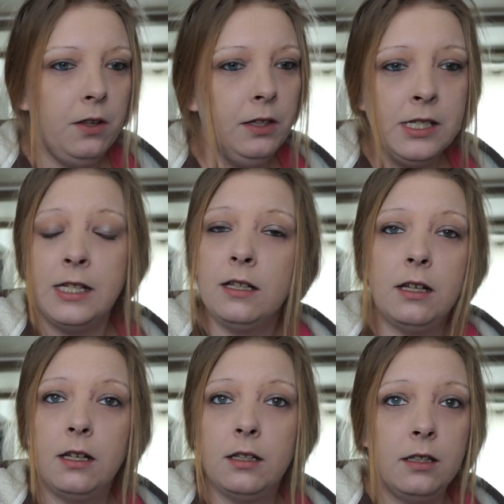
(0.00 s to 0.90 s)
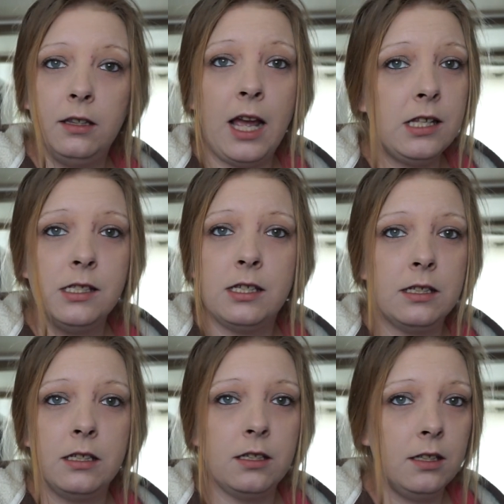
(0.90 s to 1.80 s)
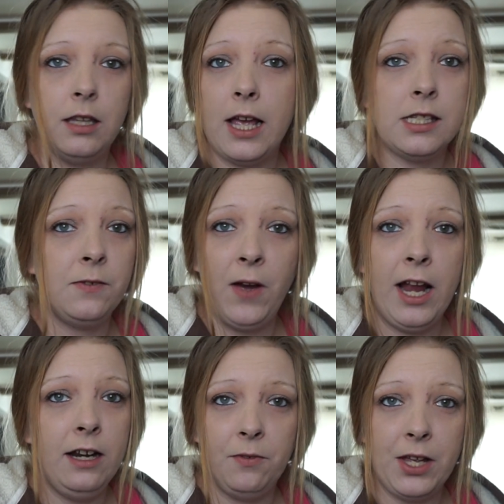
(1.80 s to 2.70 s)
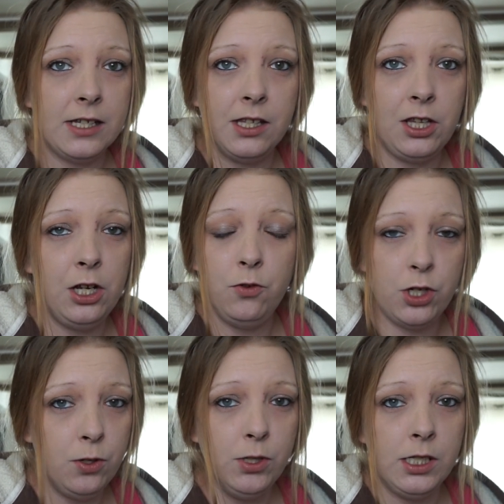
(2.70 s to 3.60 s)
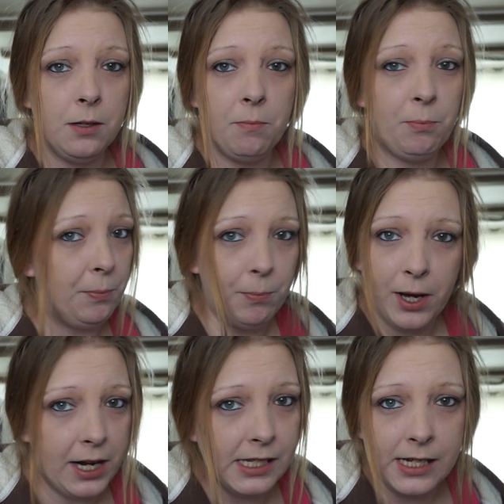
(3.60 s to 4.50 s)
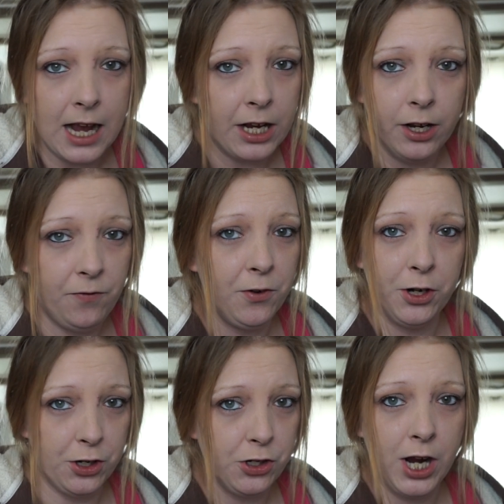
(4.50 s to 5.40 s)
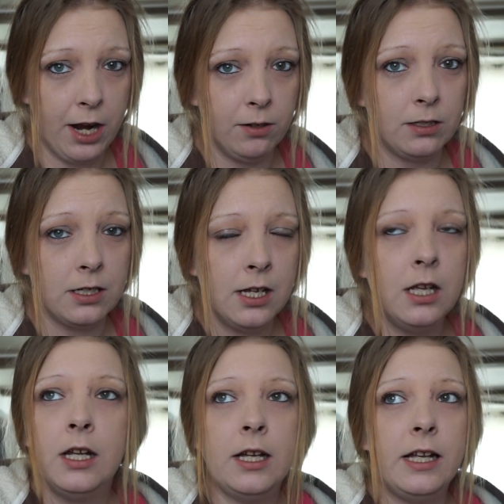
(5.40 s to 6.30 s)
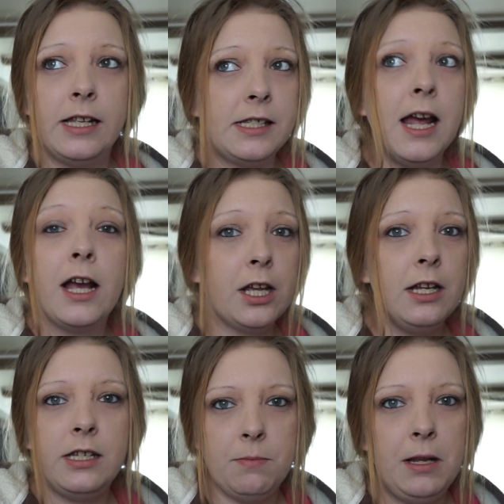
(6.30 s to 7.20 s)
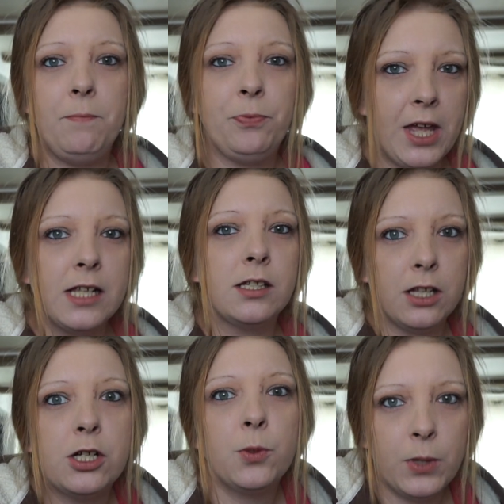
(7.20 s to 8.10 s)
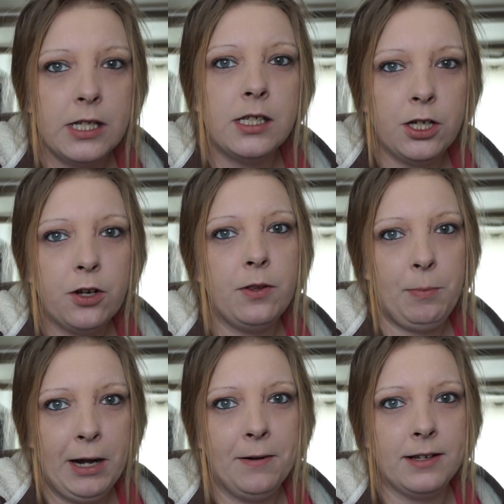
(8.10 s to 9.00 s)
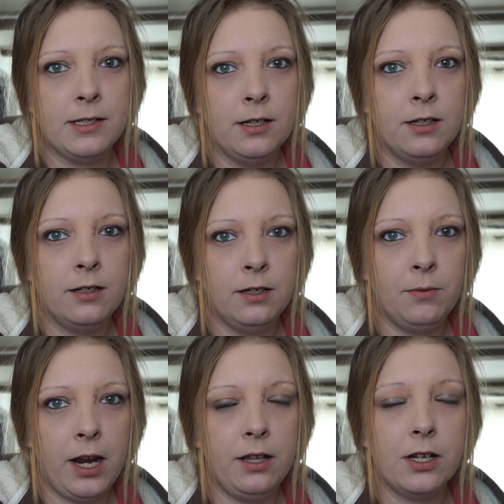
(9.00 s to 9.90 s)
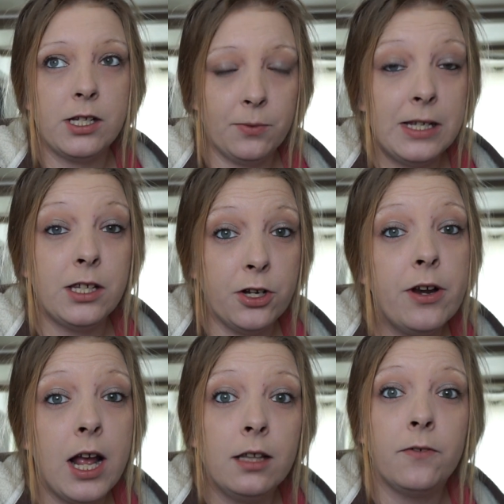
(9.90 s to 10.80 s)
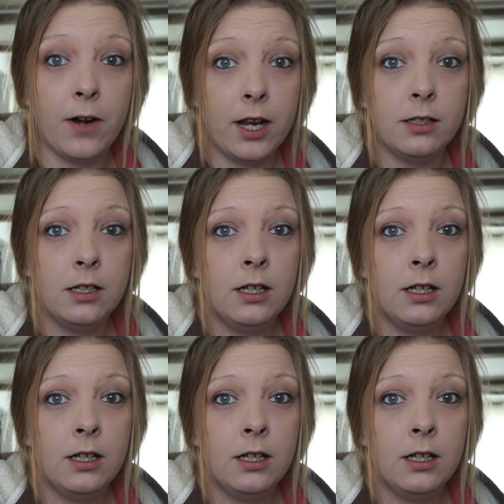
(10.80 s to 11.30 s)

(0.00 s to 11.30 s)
Listen, that's, that's fine if that's the thing you choose, but it's not good for your child. It's not good to be, that's, there's a reason you're the parent, right? There's a reason you're not the friend.